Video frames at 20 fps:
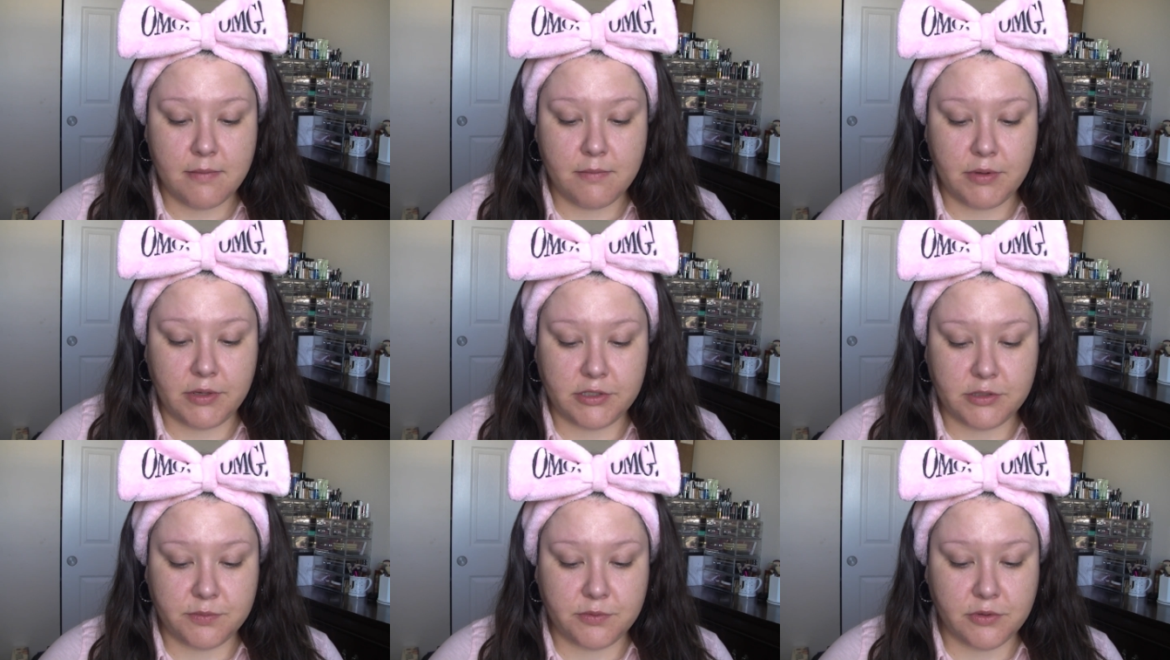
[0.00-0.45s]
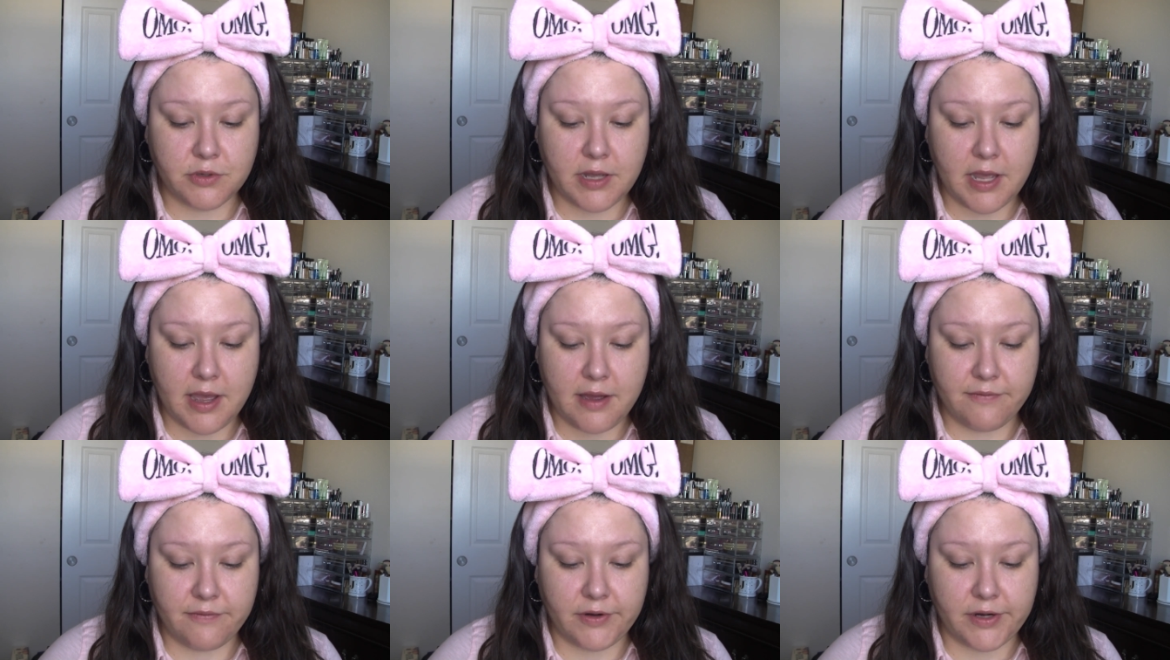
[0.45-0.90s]
buildable
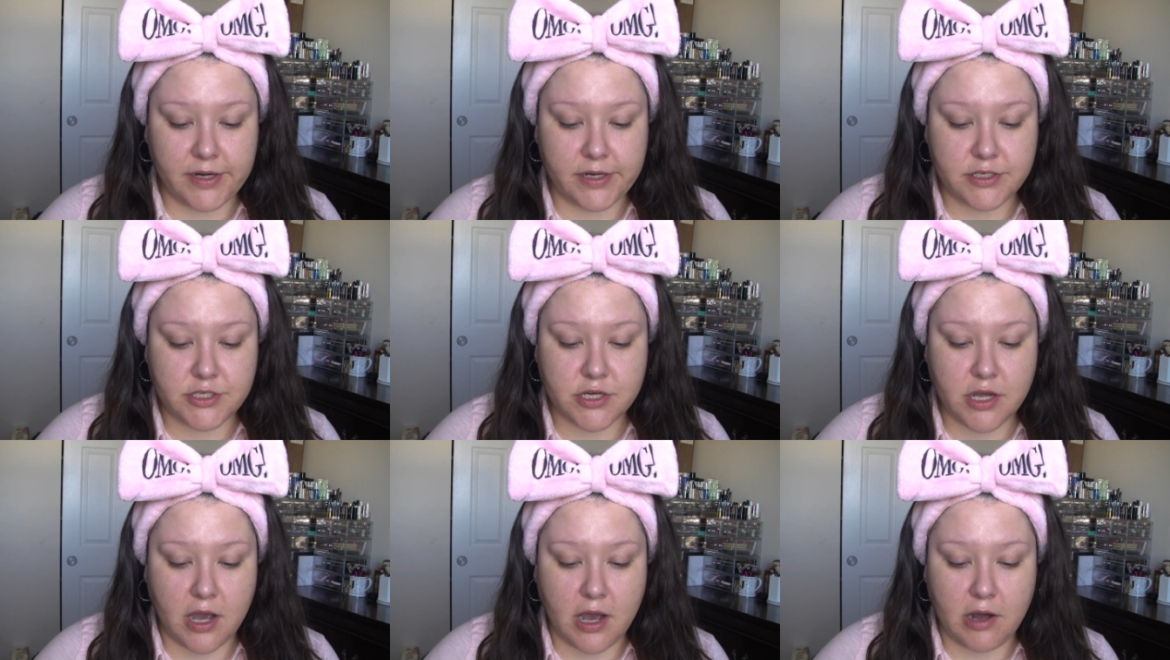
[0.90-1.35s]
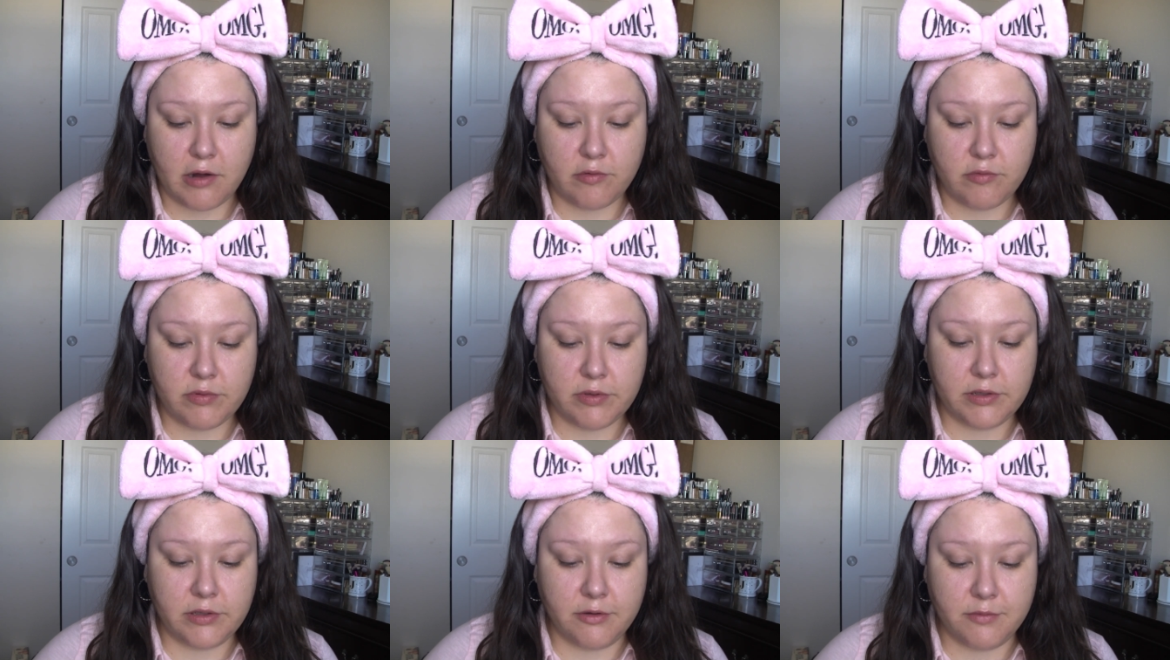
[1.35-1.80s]
coverage,
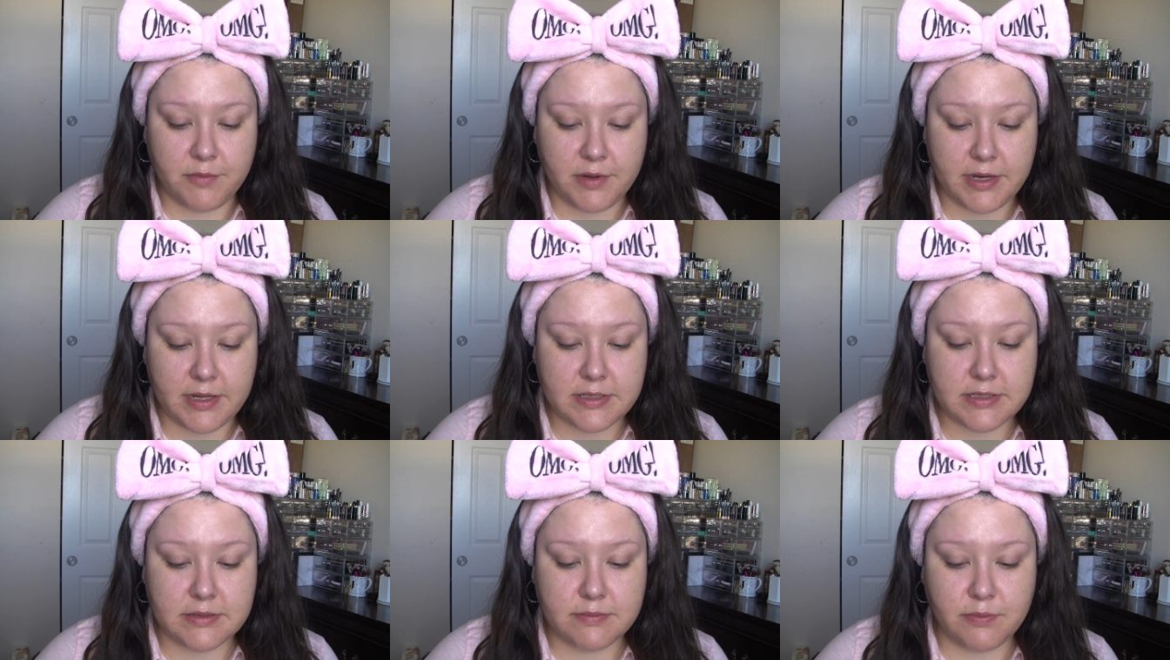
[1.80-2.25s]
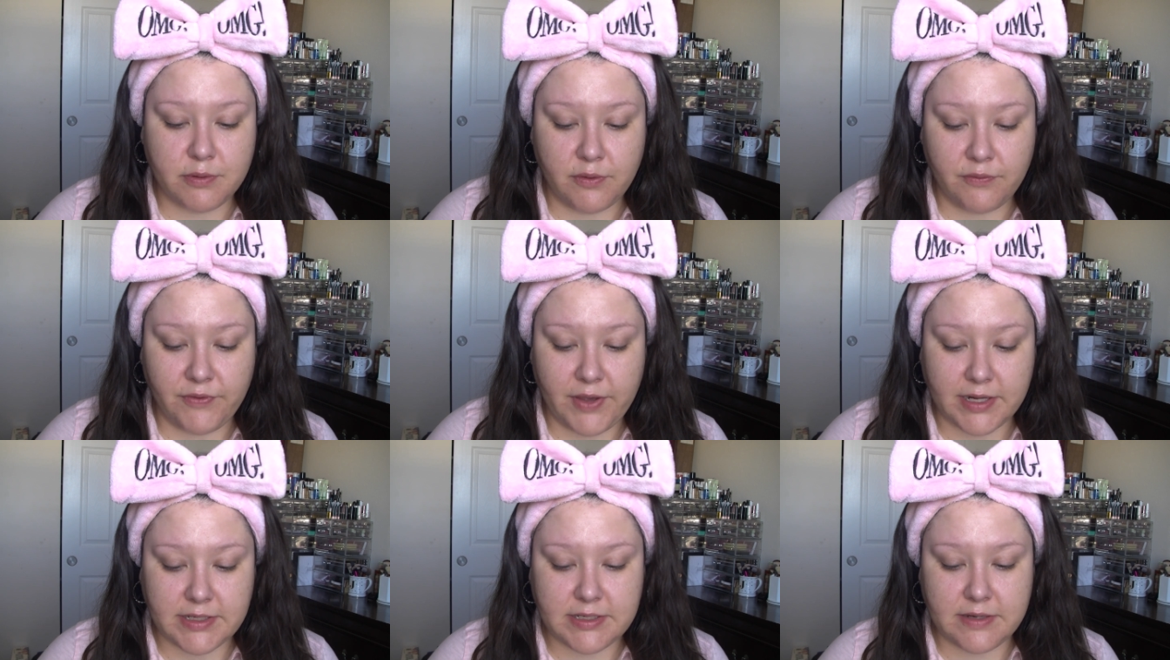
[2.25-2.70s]
aqua luminous
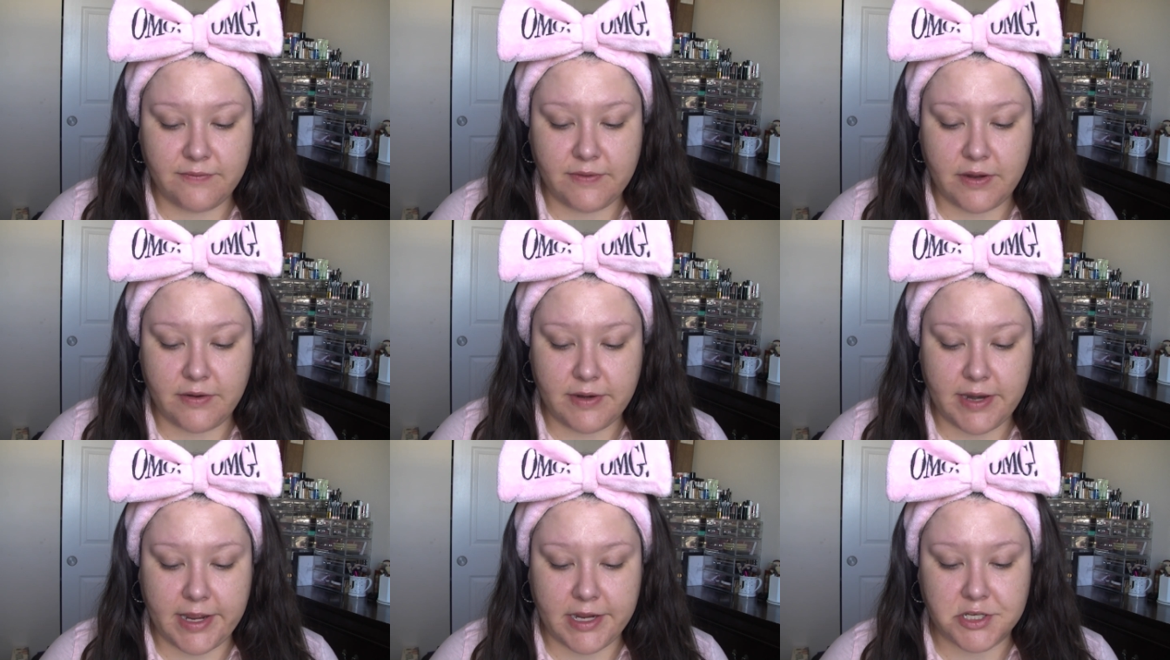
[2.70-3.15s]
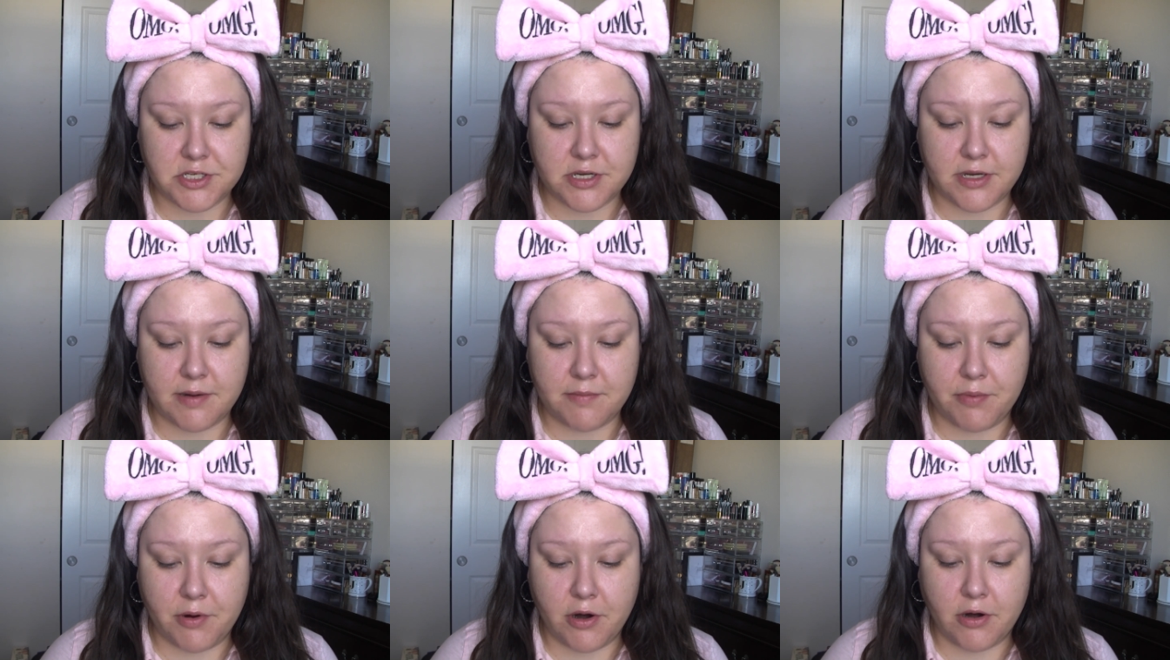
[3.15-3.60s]
perfecting
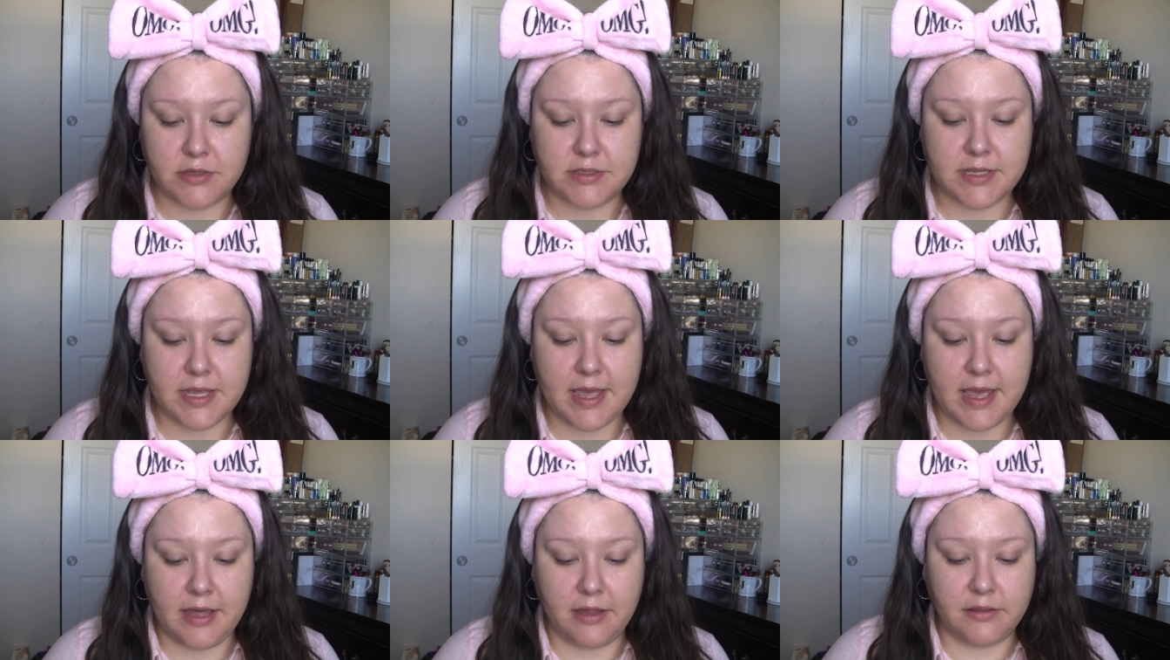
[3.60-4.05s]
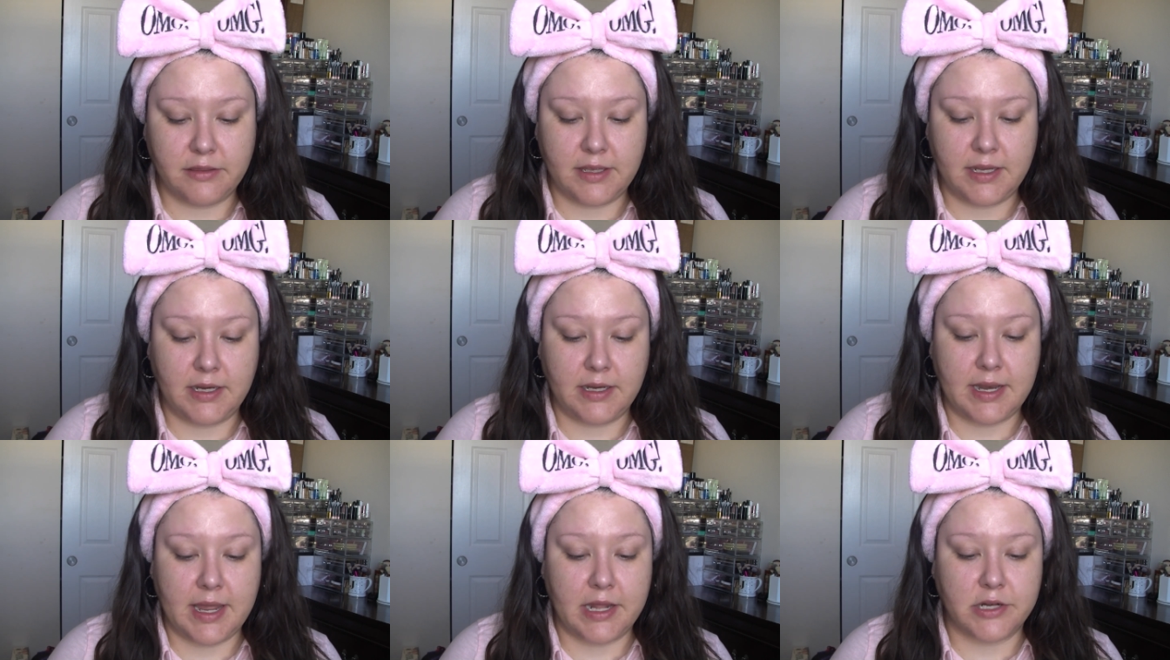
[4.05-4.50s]
foundation imparts a
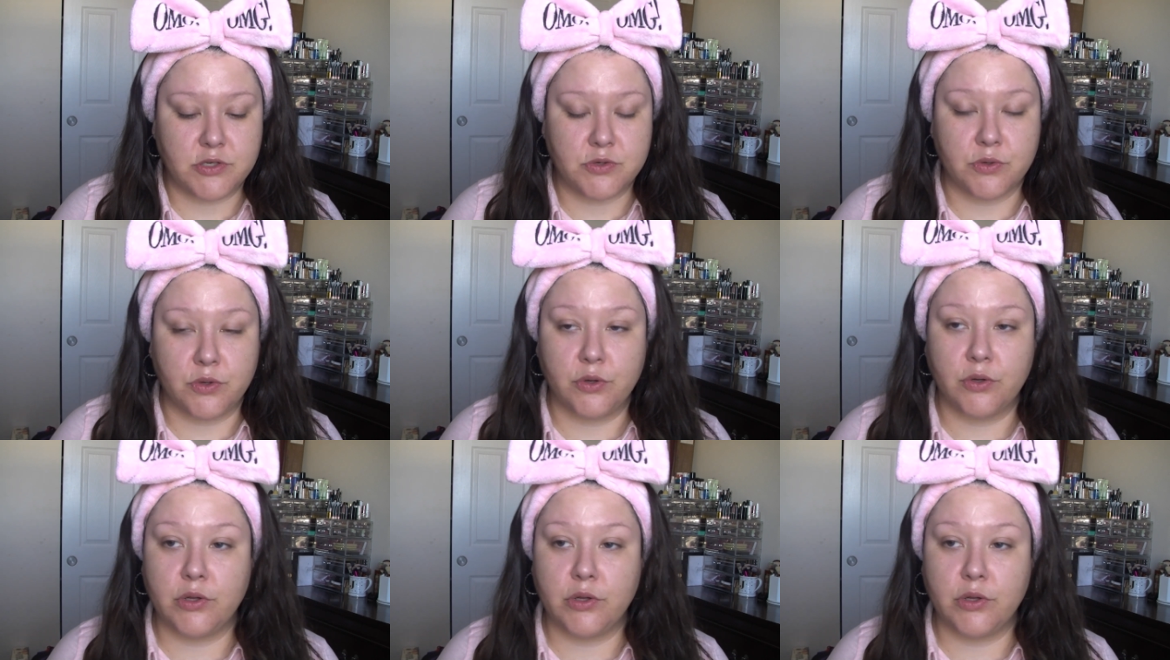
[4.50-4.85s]
healthy natural